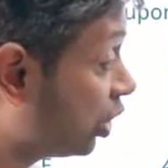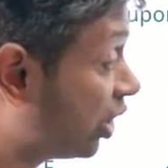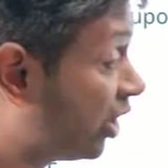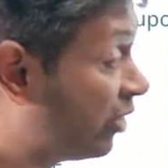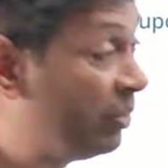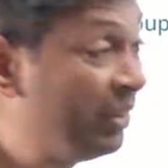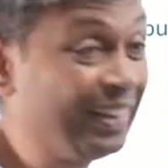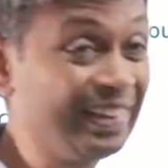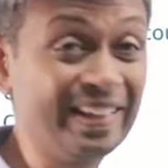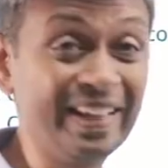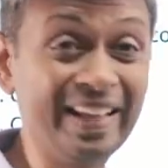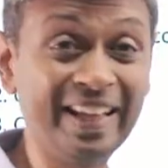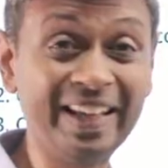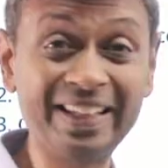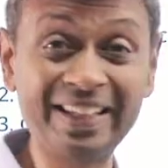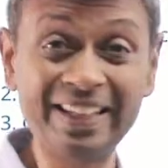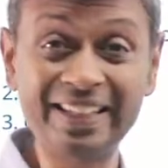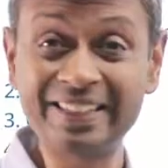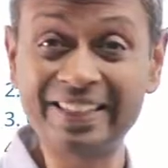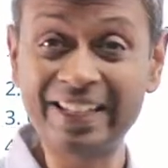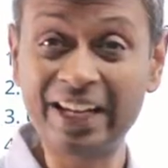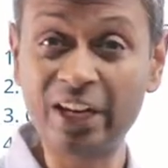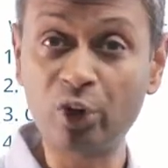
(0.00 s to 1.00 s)
to give me
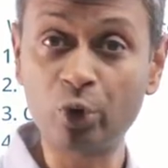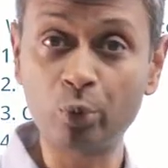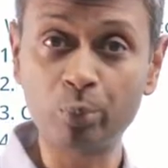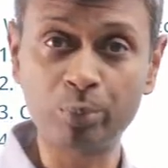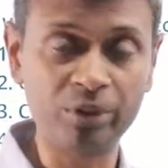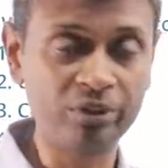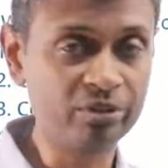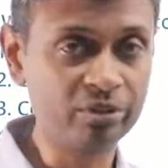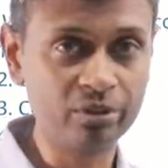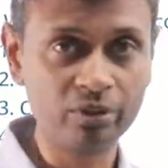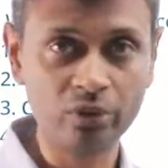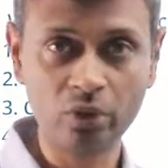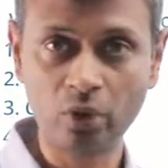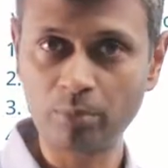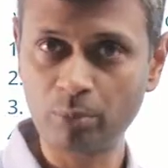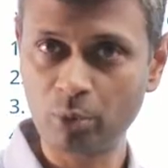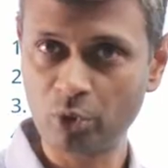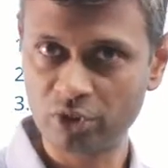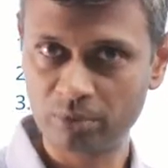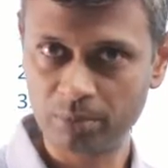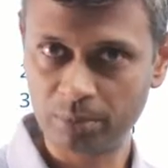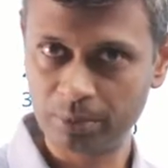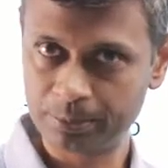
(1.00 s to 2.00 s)
310 rupees, not
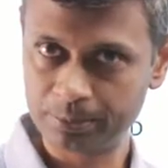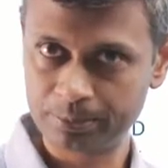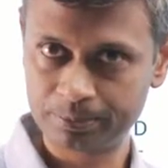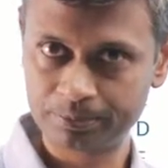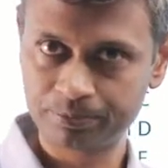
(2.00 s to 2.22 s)
possible.